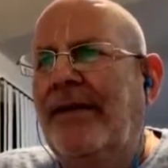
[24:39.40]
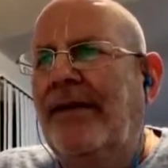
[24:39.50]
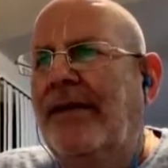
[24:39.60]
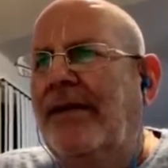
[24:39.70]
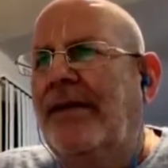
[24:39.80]

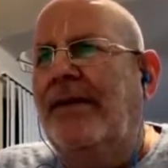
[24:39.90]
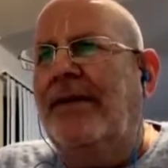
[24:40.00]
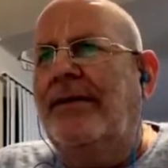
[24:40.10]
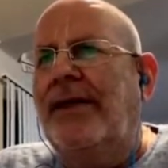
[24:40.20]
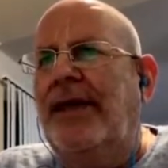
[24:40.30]

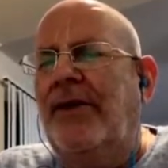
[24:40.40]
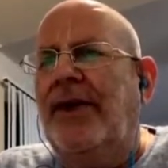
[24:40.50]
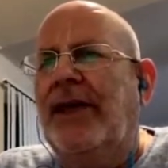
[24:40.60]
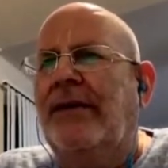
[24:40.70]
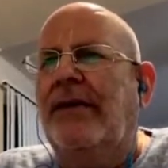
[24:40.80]

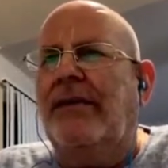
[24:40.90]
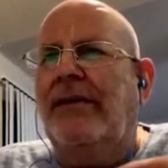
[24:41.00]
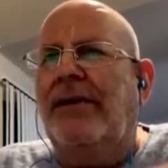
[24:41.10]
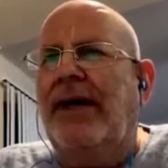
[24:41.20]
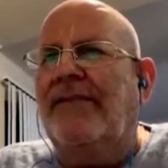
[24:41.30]

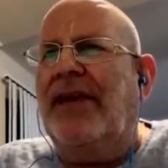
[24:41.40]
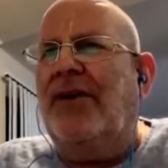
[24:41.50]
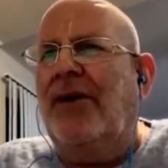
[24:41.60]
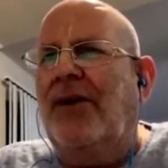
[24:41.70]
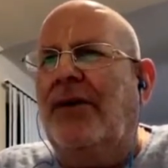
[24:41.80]
having
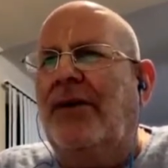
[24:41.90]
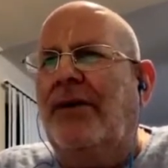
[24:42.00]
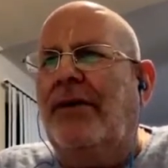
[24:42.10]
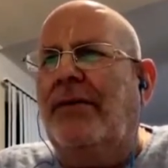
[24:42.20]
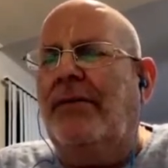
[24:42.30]
heard
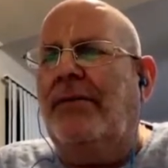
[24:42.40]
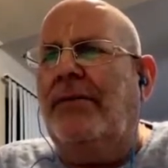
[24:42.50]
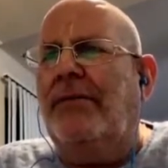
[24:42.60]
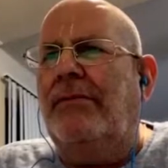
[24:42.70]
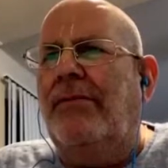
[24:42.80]

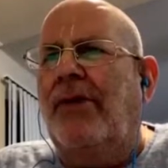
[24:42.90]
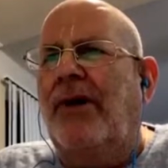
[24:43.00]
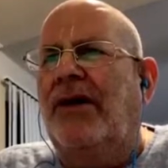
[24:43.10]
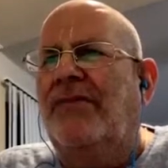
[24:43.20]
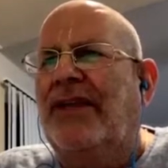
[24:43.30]

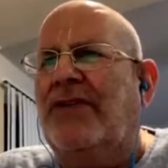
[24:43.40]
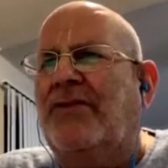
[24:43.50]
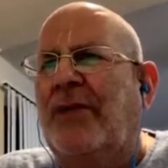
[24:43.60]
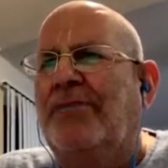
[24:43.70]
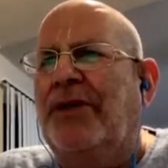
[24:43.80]
all of this
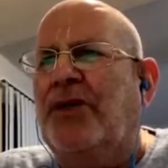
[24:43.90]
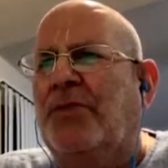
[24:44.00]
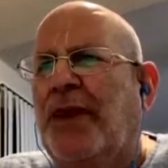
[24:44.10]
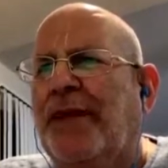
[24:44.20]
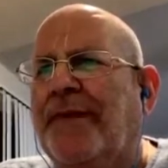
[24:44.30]
from
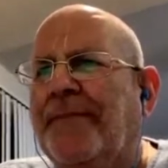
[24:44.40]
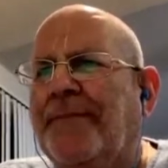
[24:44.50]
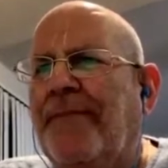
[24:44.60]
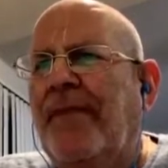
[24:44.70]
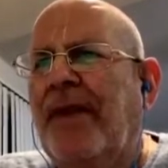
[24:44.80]
Bhishma,
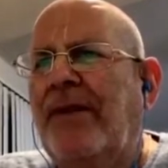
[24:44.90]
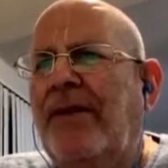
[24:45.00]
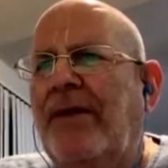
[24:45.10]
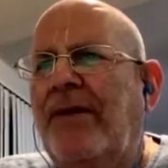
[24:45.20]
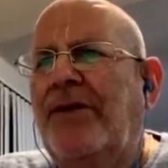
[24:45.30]

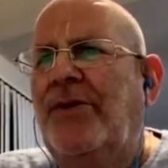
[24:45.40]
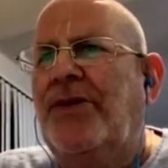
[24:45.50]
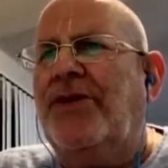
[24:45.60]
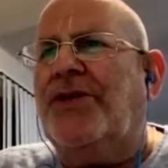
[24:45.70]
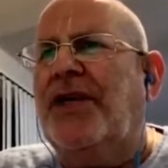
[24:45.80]

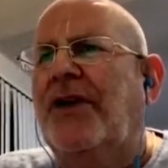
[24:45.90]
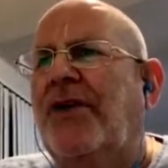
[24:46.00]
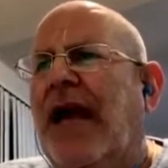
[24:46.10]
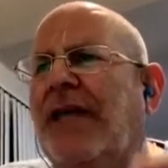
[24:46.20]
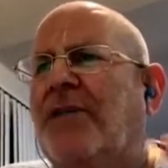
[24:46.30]

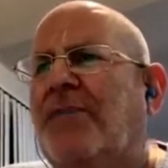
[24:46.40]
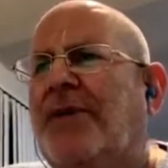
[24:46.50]
Yudhishthira asked